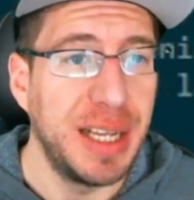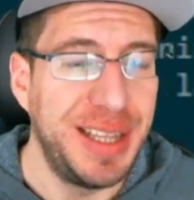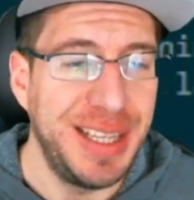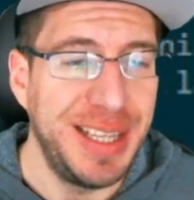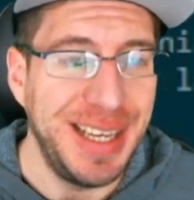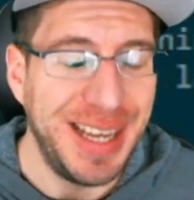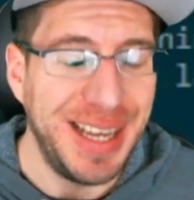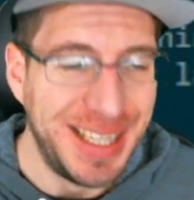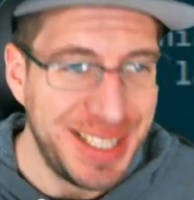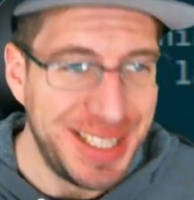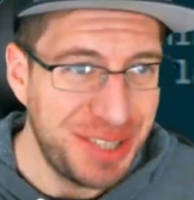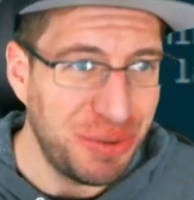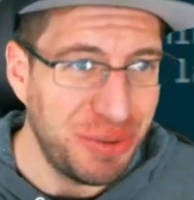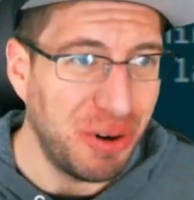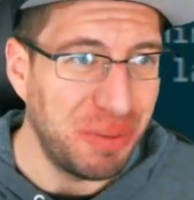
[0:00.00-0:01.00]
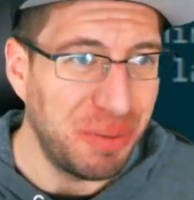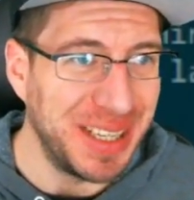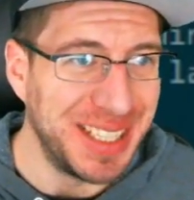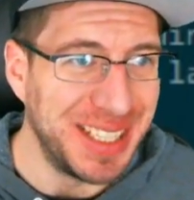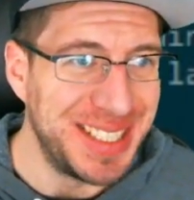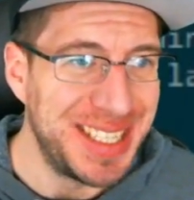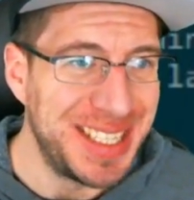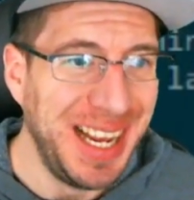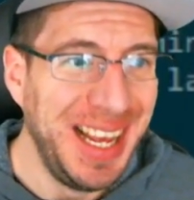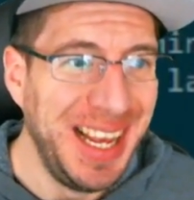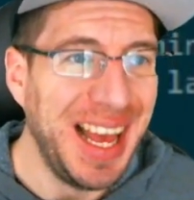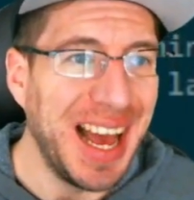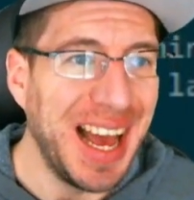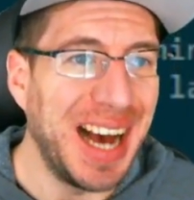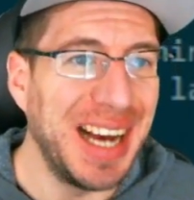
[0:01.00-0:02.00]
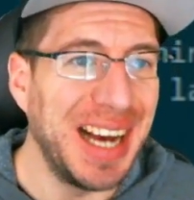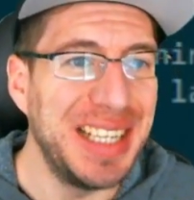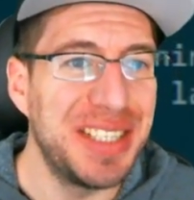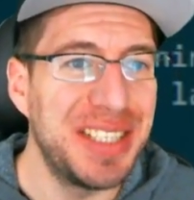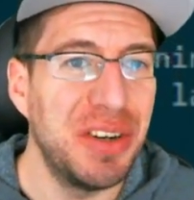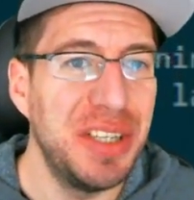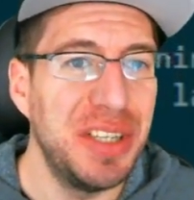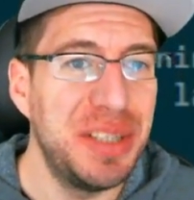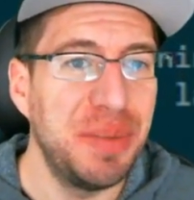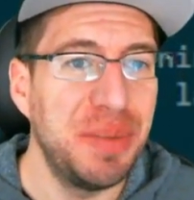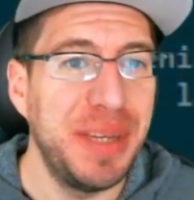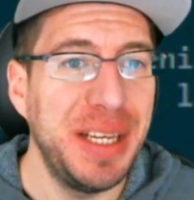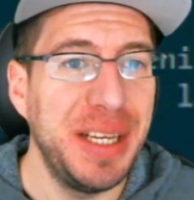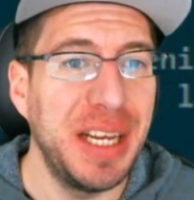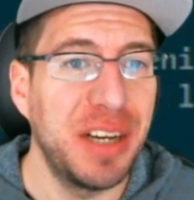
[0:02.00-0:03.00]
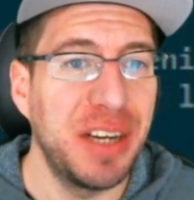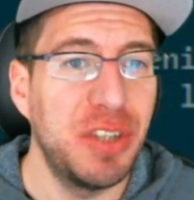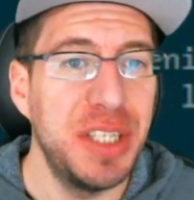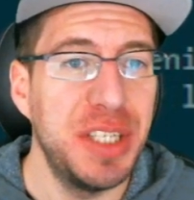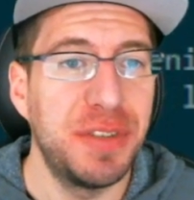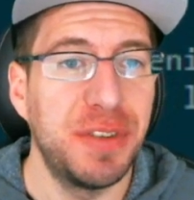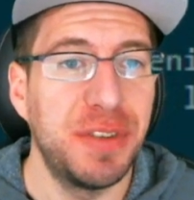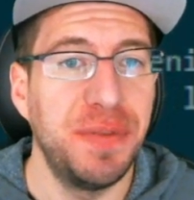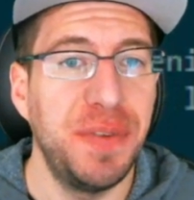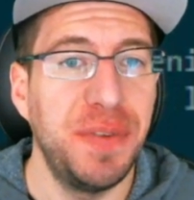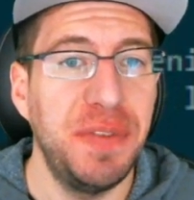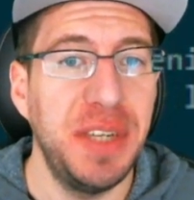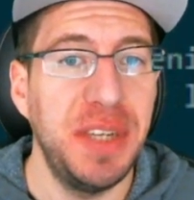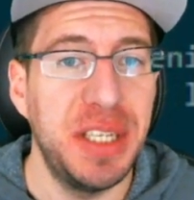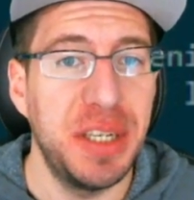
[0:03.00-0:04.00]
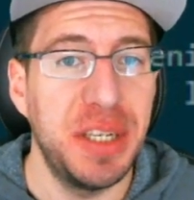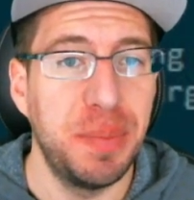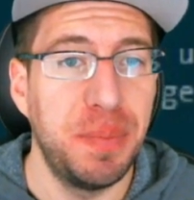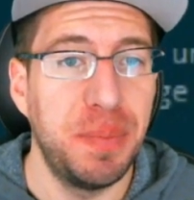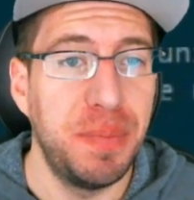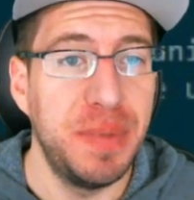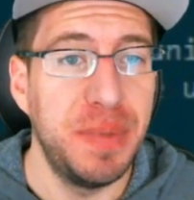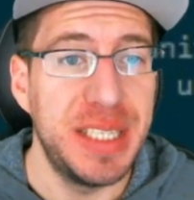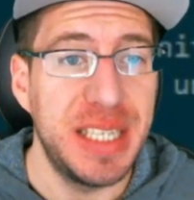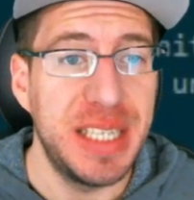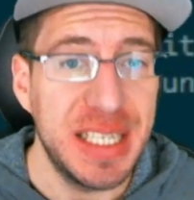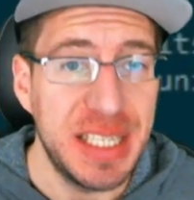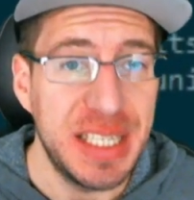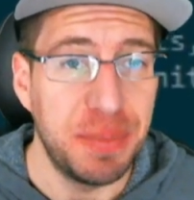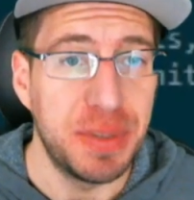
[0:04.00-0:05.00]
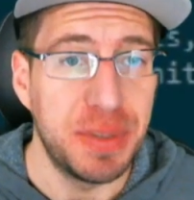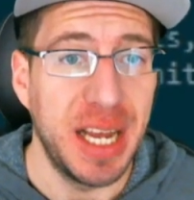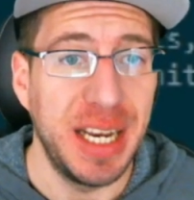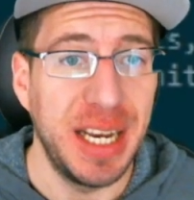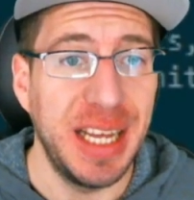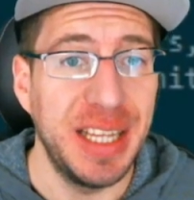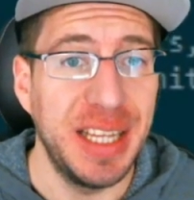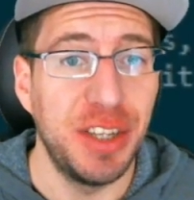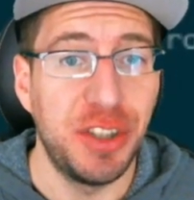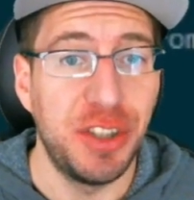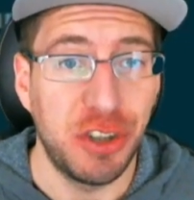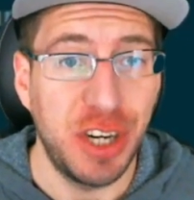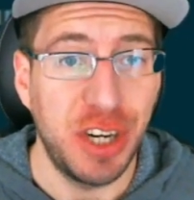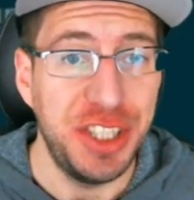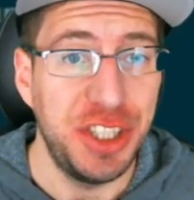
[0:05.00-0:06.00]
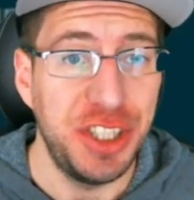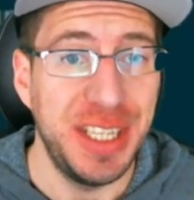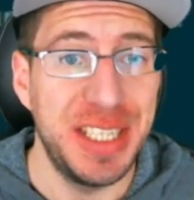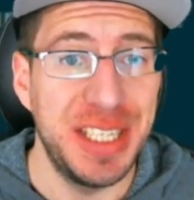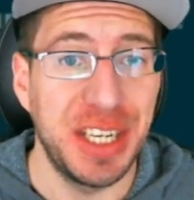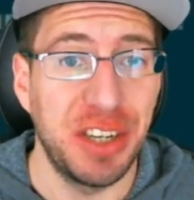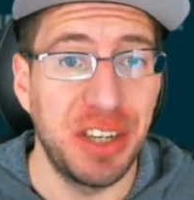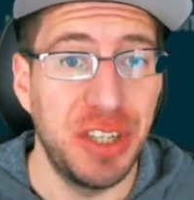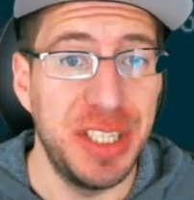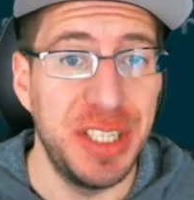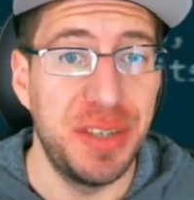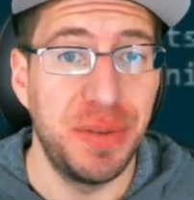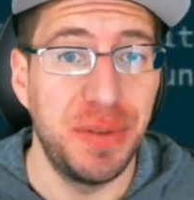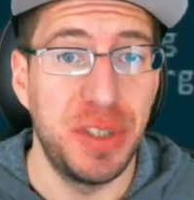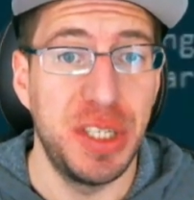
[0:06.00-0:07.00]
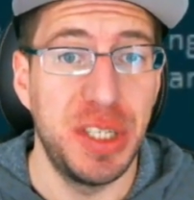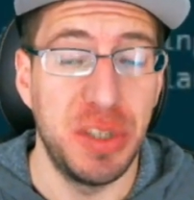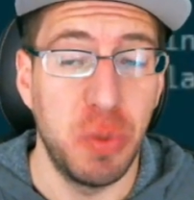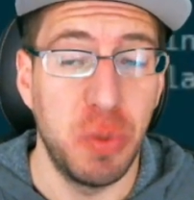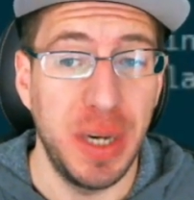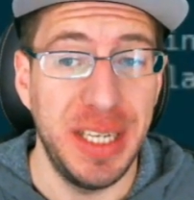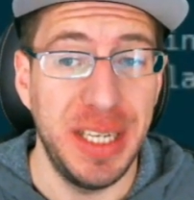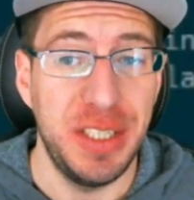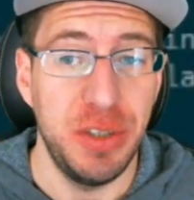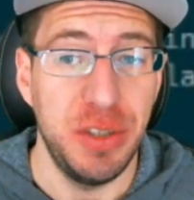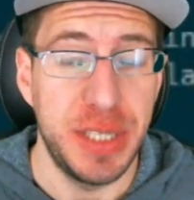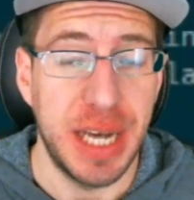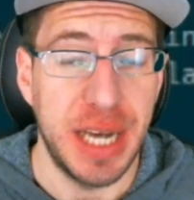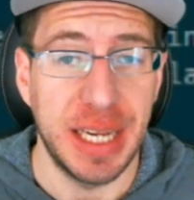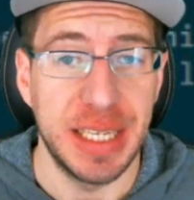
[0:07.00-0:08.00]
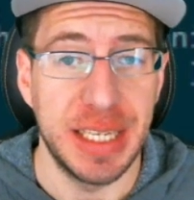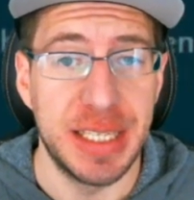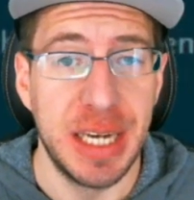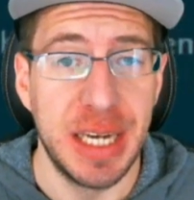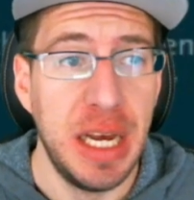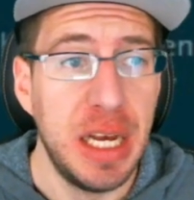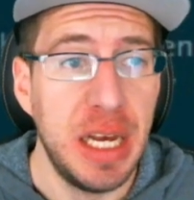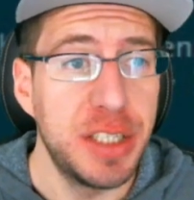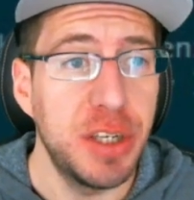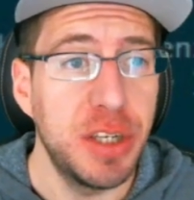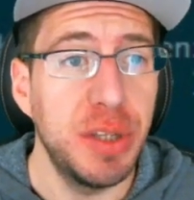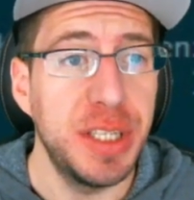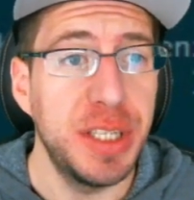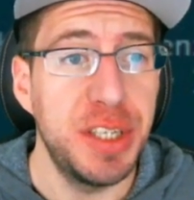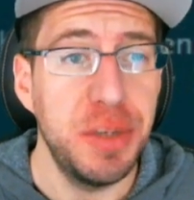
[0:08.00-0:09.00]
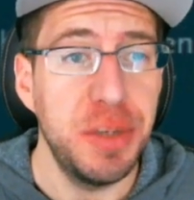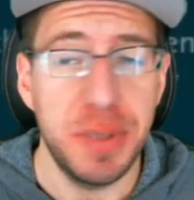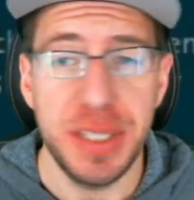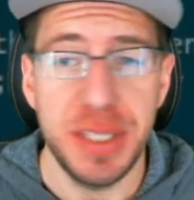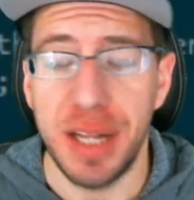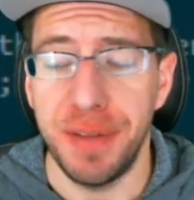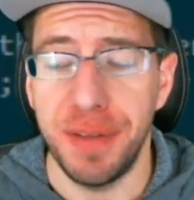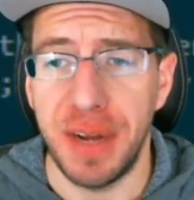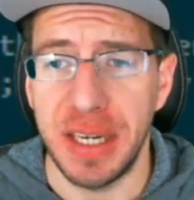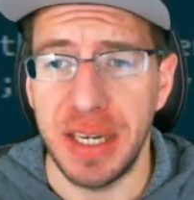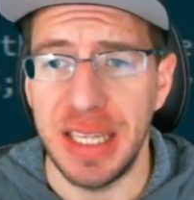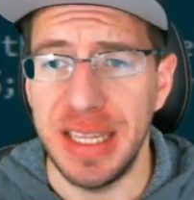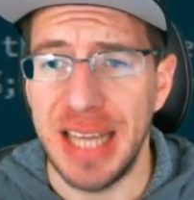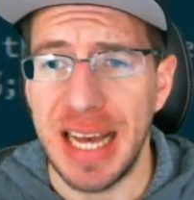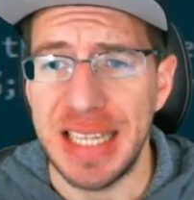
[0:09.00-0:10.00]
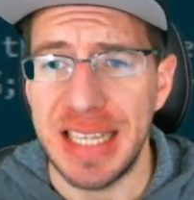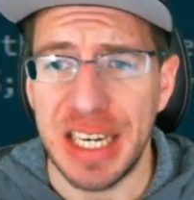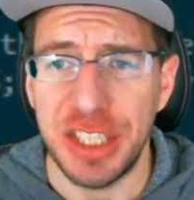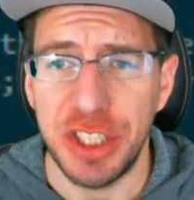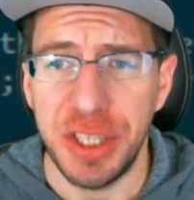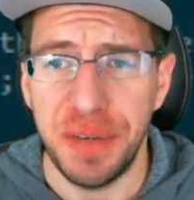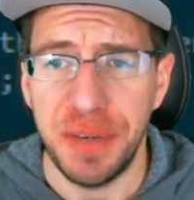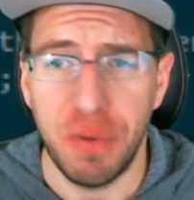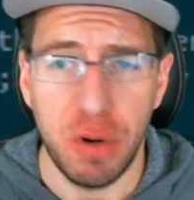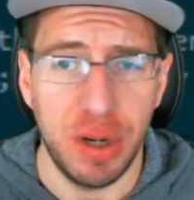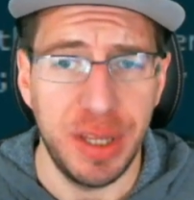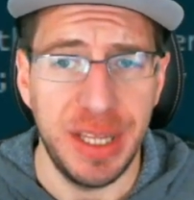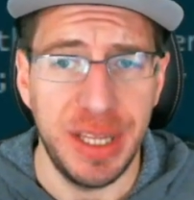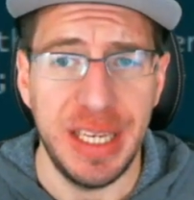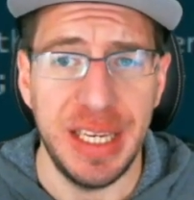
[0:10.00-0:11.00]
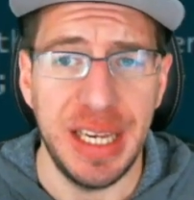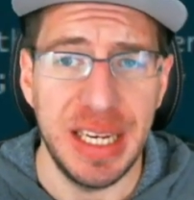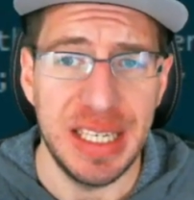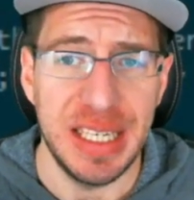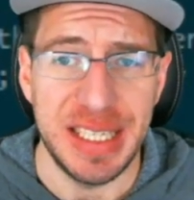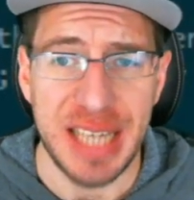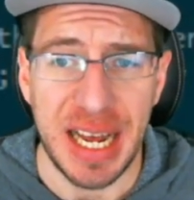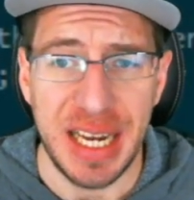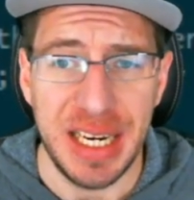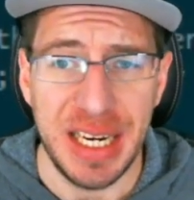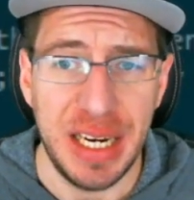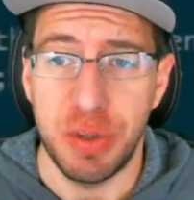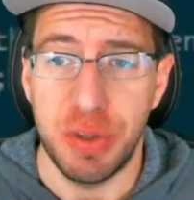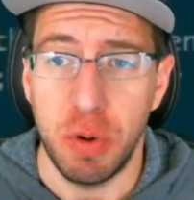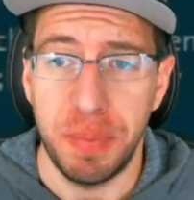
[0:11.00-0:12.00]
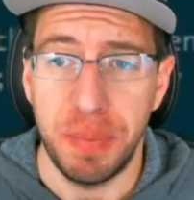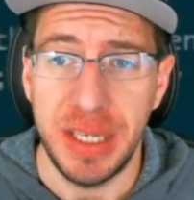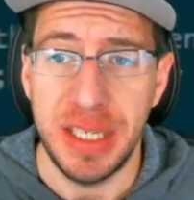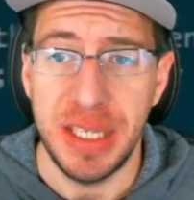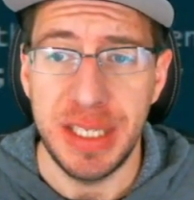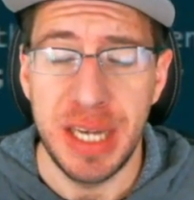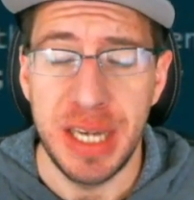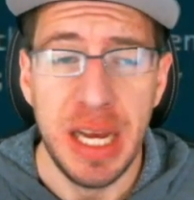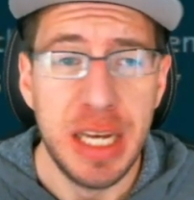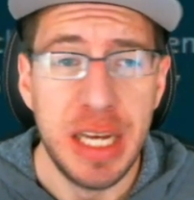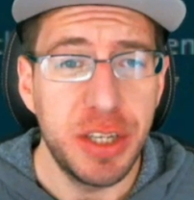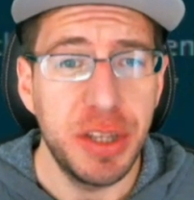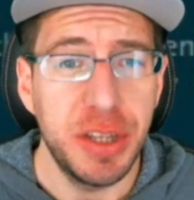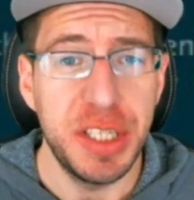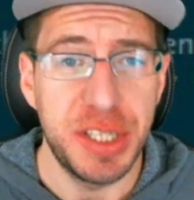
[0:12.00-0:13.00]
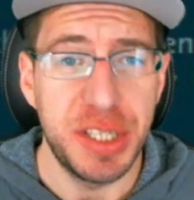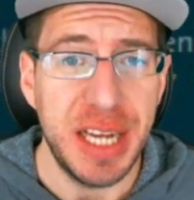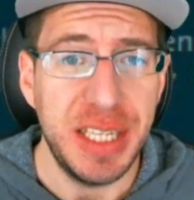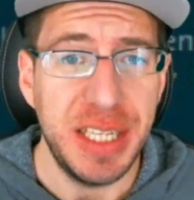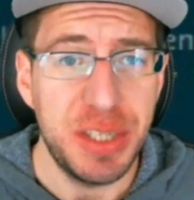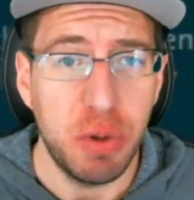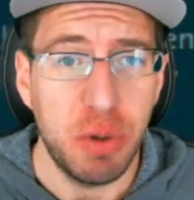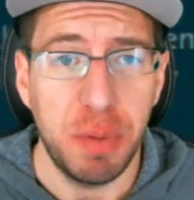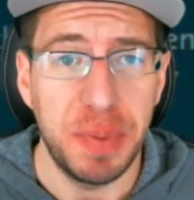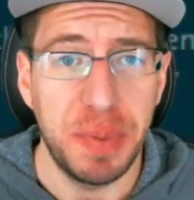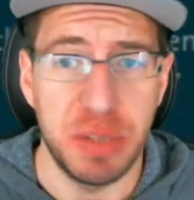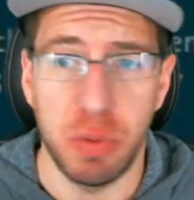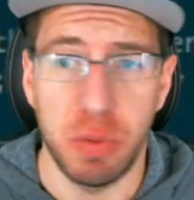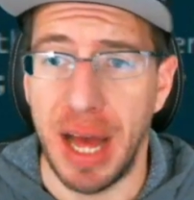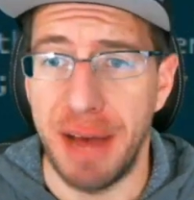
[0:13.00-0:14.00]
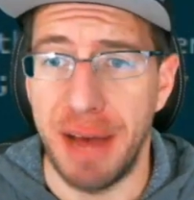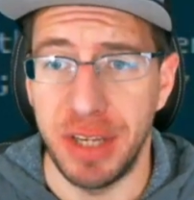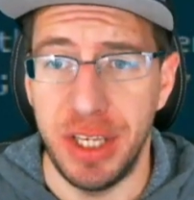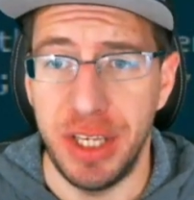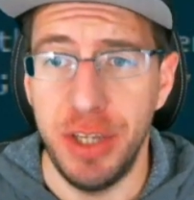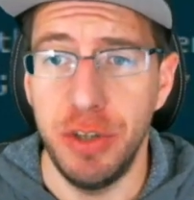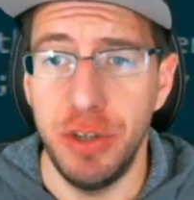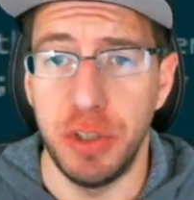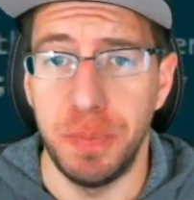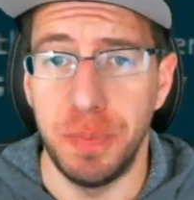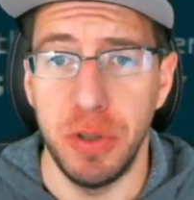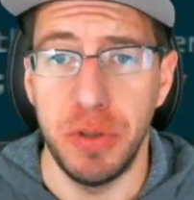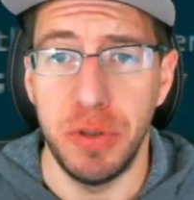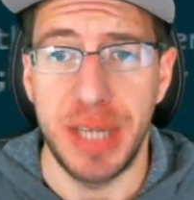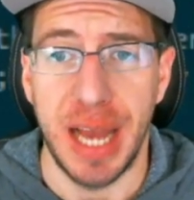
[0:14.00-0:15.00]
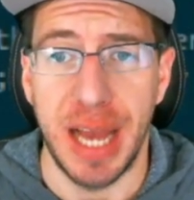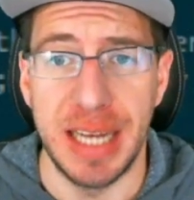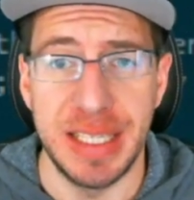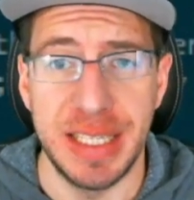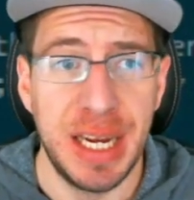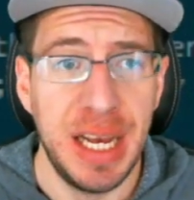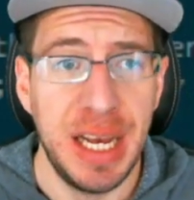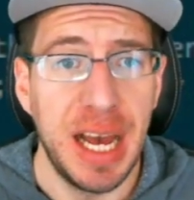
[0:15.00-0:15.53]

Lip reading: the Scorpions is going to be increased from 50 to 60%, and the duration is increased to 22 seconds. So the supercell effect, that's actually for the Zen Scorpions. So the Zen Scorpions will have a huge boost, guys.